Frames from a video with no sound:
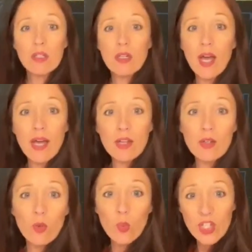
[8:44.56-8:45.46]
and
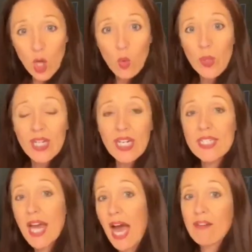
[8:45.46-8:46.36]
we know we need to
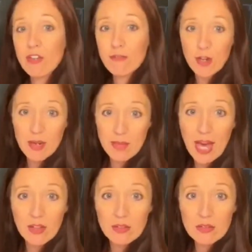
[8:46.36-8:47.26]
have it framed
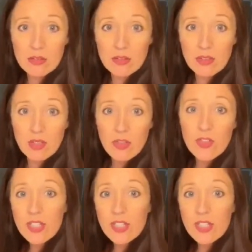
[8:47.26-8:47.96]
out. The